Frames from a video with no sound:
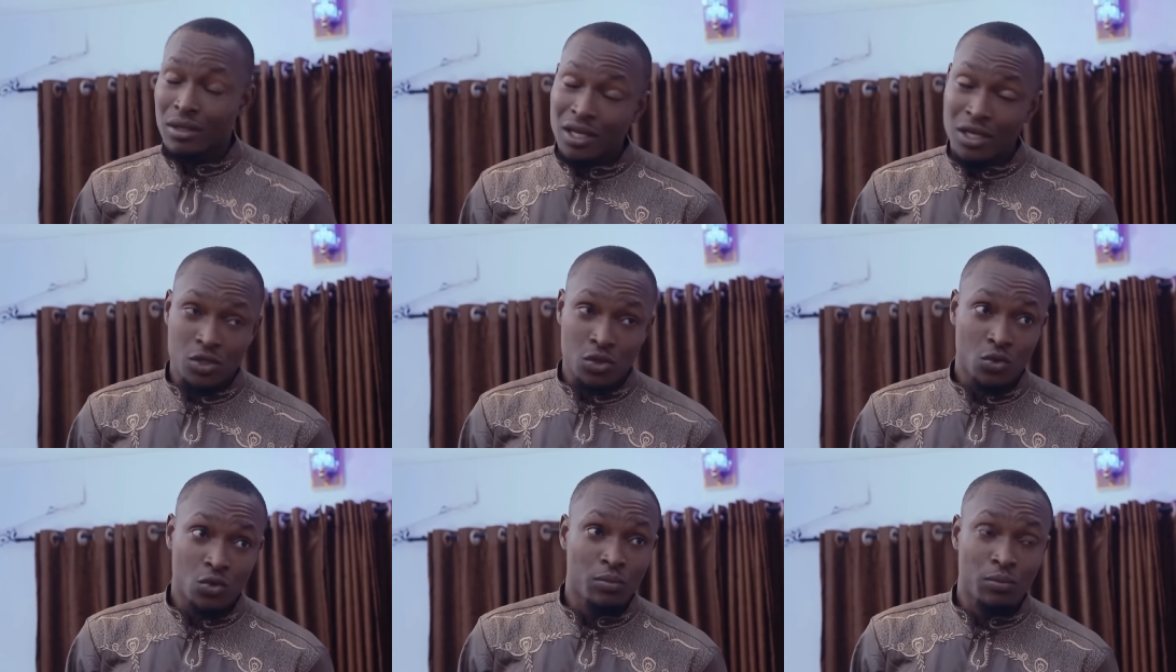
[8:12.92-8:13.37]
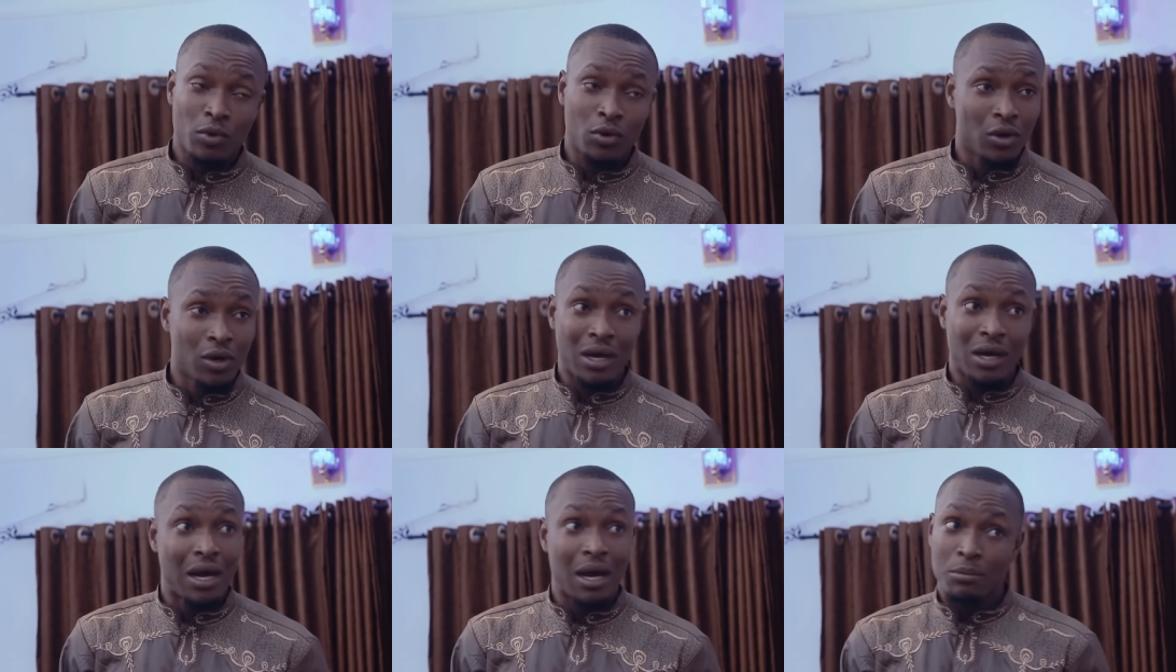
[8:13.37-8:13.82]
that's good,
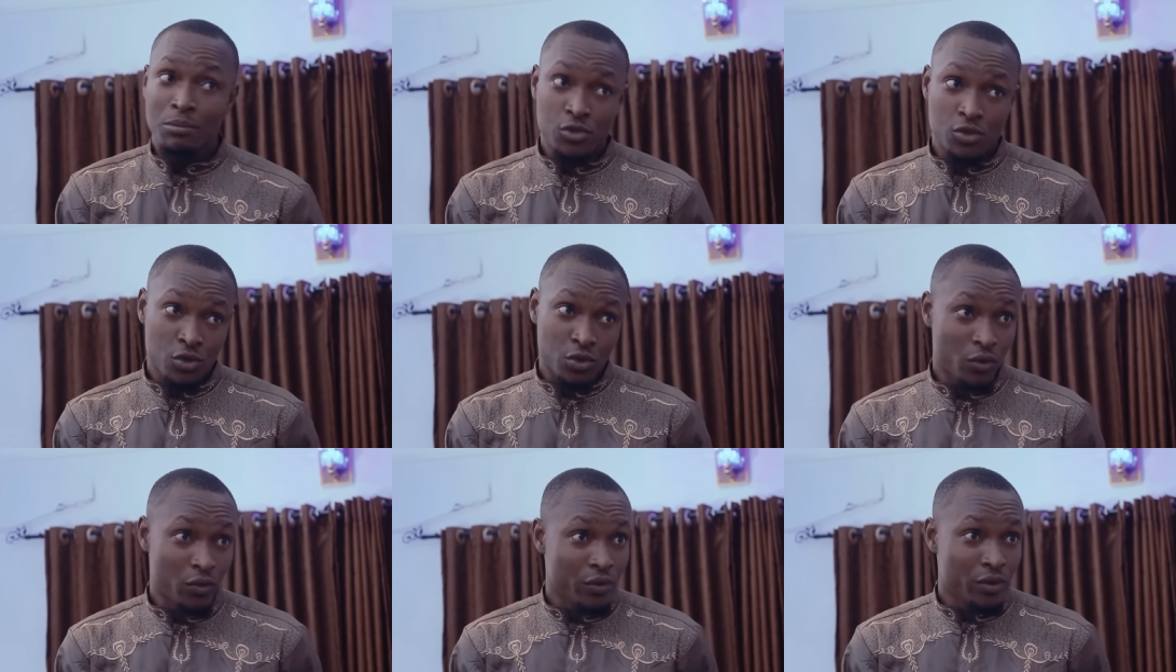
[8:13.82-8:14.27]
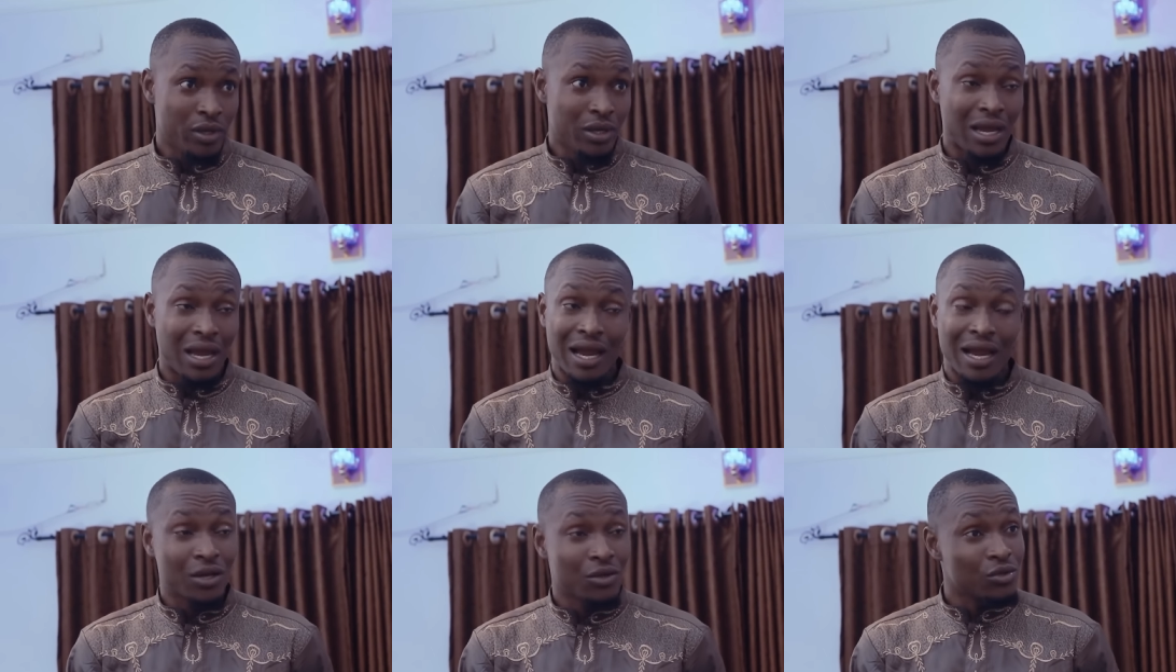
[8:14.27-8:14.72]
but I'm sorry.
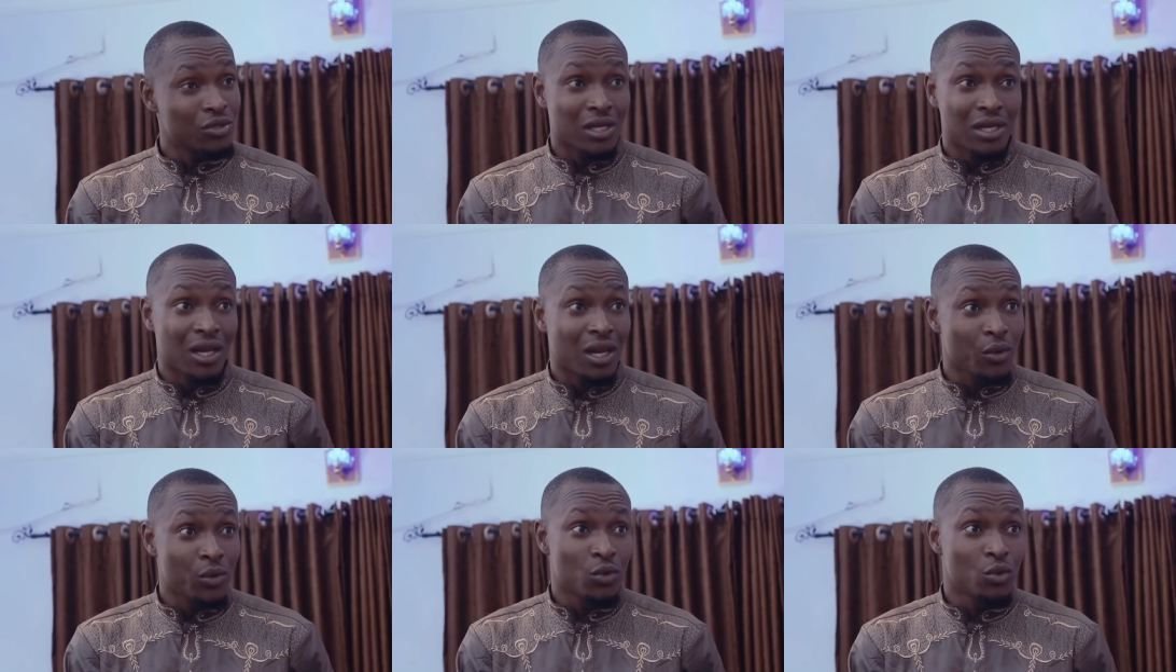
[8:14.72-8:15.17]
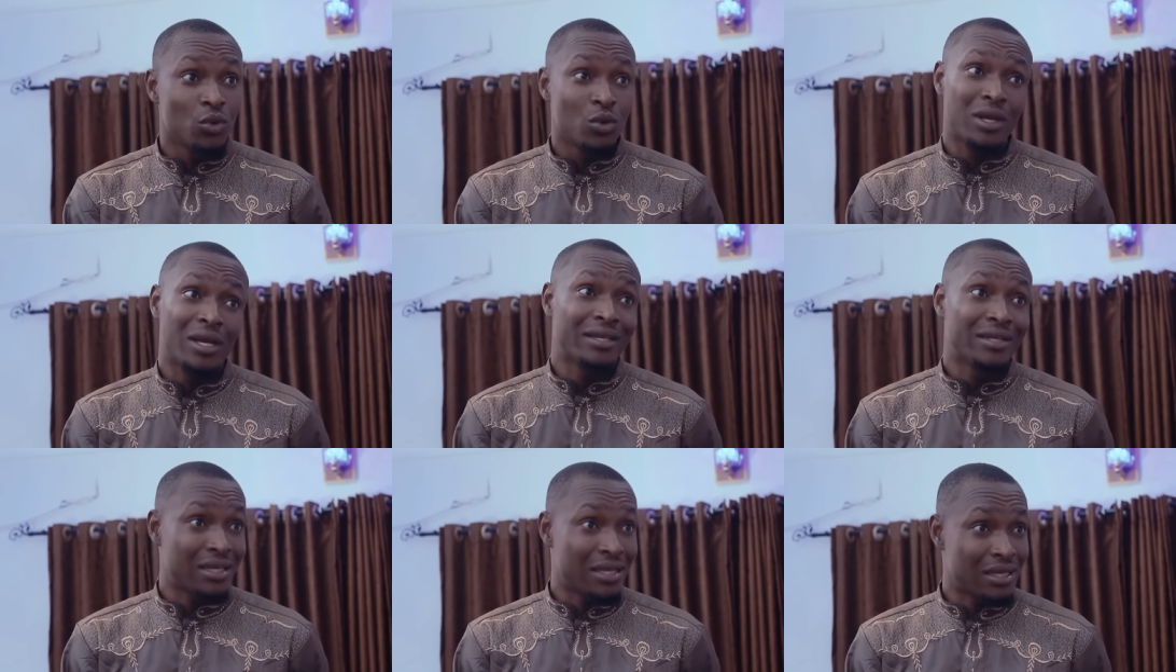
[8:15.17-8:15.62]
I can't just allow you go like